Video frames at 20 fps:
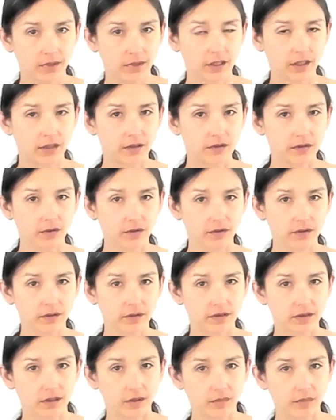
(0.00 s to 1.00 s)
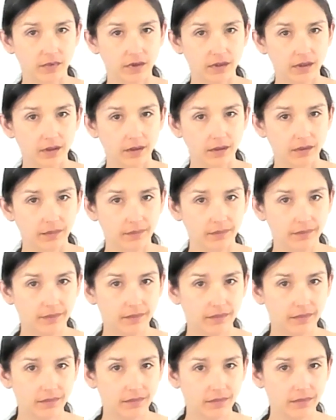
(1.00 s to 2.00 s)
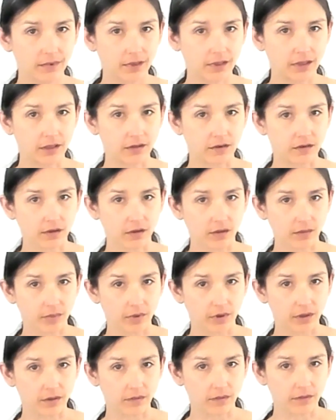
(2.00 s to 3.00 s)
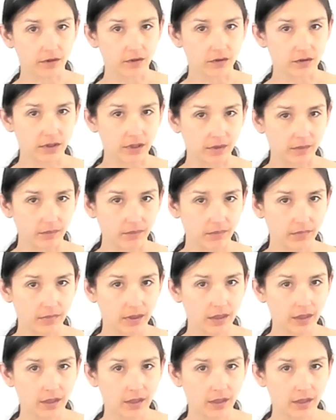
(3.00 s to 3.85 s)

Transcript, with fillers: It is all the same thing. It is all part of the dream.